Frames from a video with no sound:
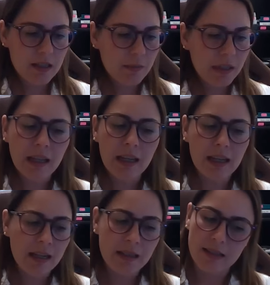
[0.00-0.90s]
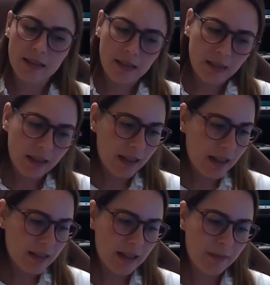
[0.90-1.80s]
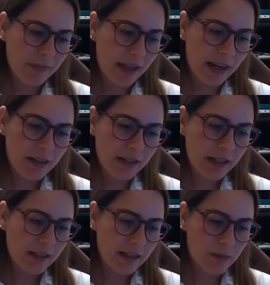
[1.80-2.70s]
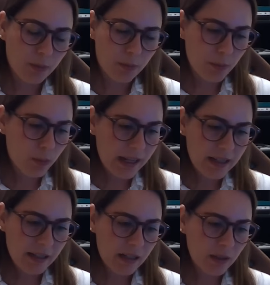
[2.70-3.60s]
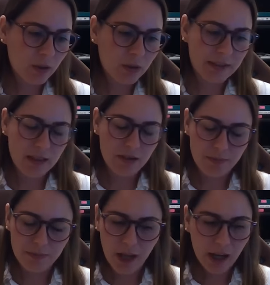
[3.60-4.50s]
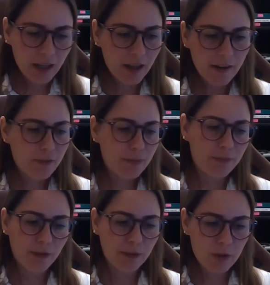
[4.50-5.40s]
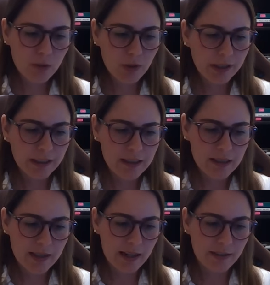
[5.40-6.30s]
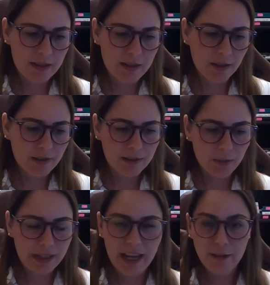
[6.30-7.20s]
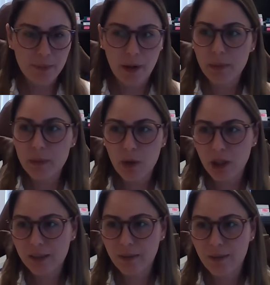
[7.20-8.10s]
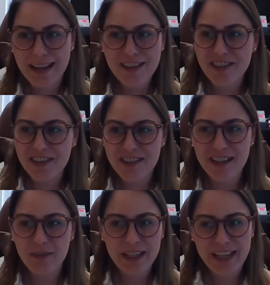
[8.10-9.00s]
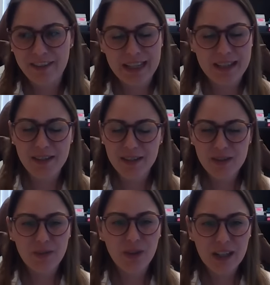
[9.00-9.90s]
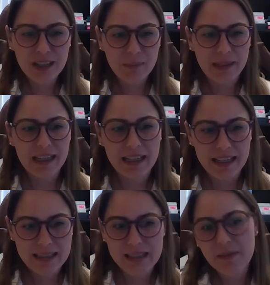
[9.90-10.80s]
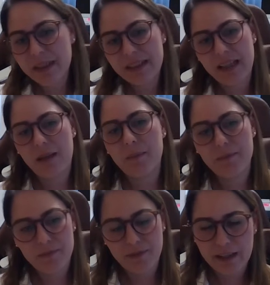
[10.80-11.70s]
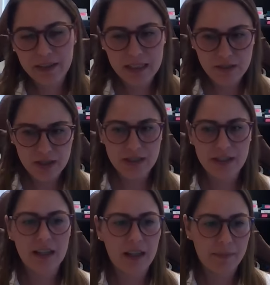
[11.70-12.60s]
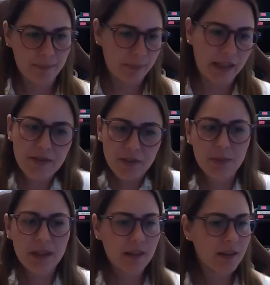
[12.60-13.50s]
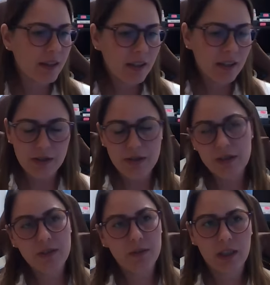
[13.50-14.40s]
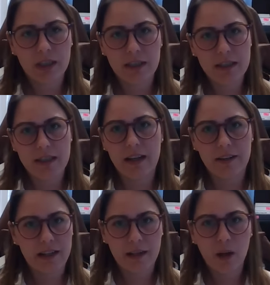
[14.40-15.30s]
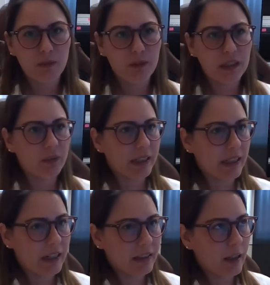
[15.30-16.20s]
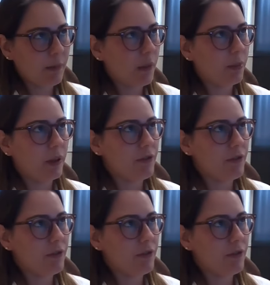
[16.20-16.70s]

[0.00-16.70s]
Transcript: I mean, it's an area that's brand new. There's not a lot of folks working in this area, so we have probably more questions than we have answers for, but it's something that I'm very interested. I plan to continue to work on this area, and hopefully we can come up with